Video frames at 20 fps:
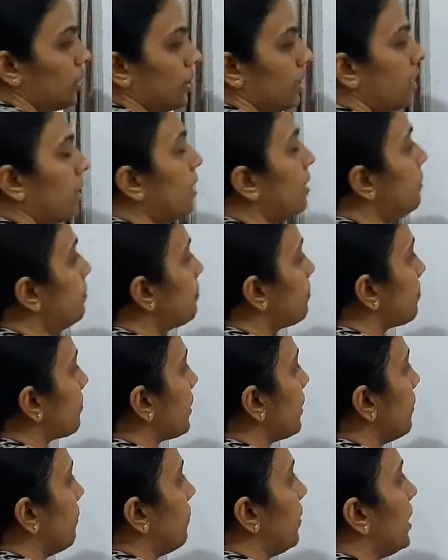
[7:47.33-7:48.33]
here
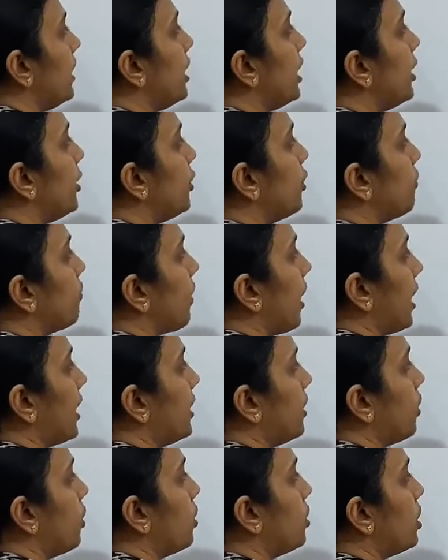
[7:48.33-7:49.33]
we need to
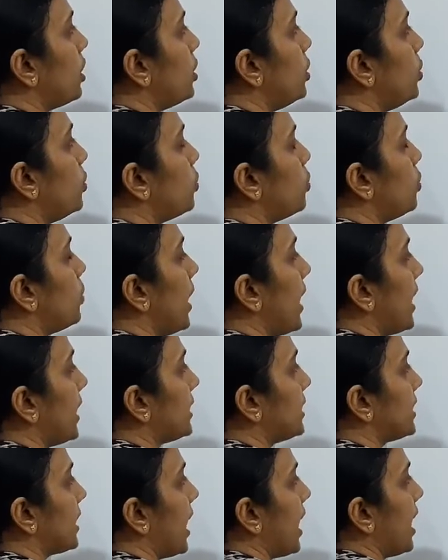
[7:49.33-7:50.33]
find out
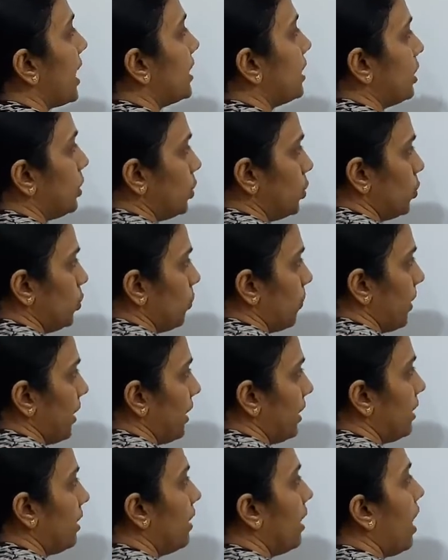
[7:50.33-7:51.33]
ux and
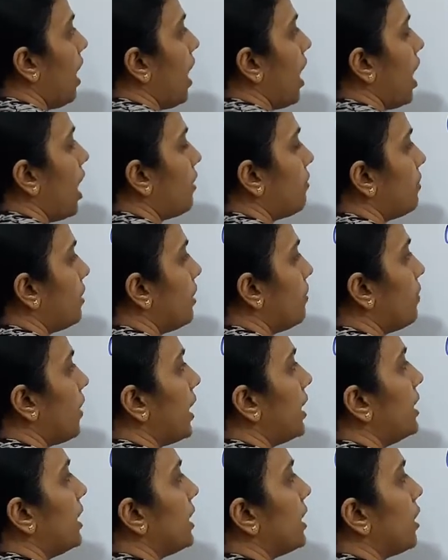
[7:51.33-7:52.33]
uy. After
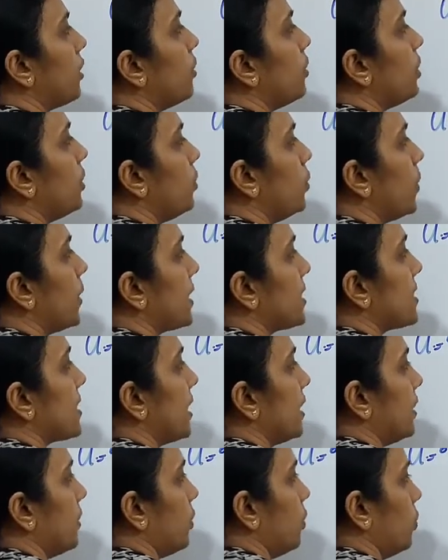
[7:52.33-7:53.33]
finding out ux
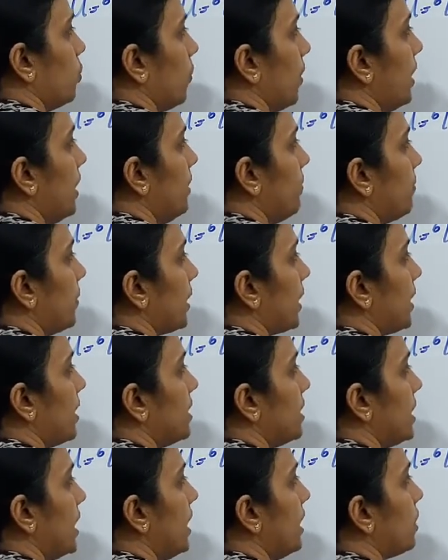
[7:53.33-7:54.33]
and uy, we
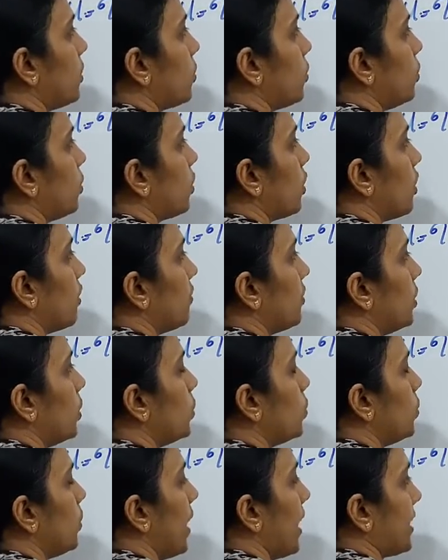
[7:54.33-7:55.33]
can take root of
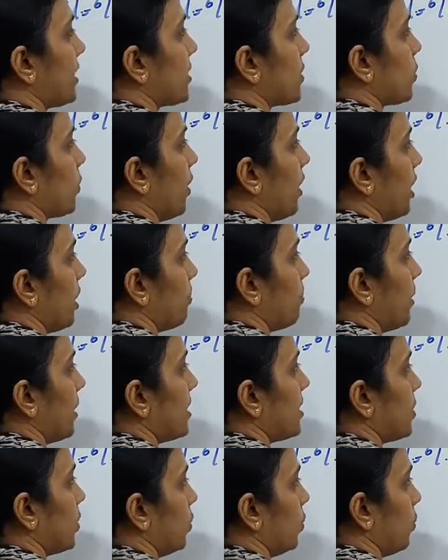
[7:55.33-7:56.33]
ux square
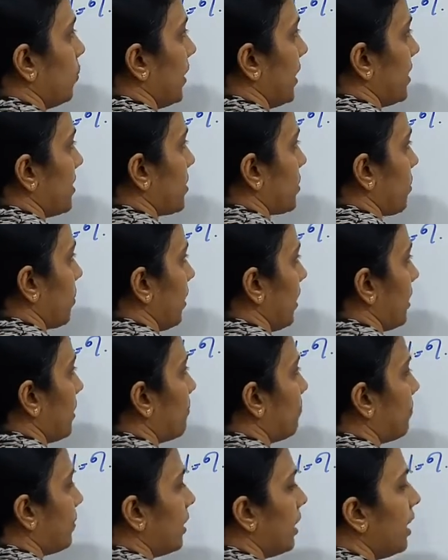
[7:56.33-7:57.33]
plus uy square.
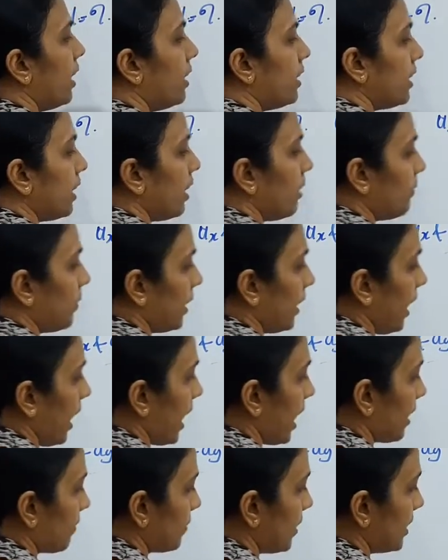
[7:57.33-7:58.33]
Here we
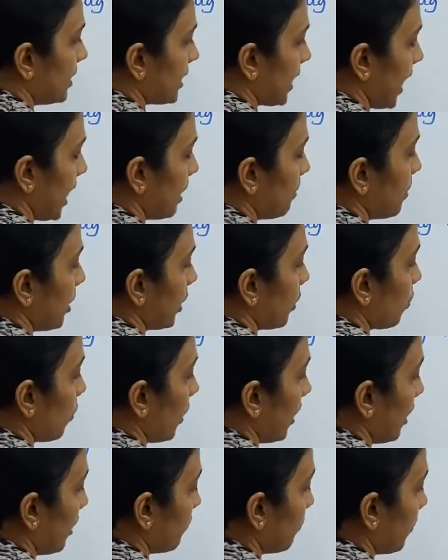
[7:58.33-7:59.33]
have the time
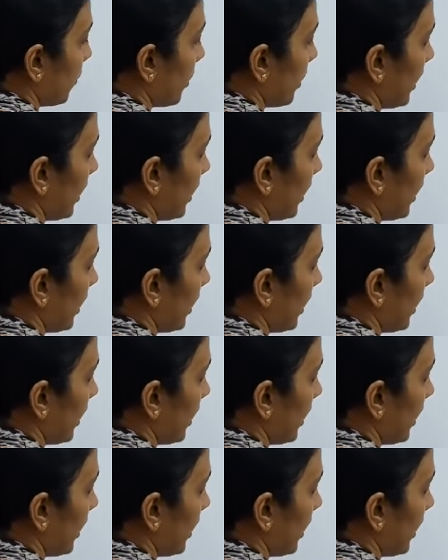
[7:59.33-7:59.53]
required for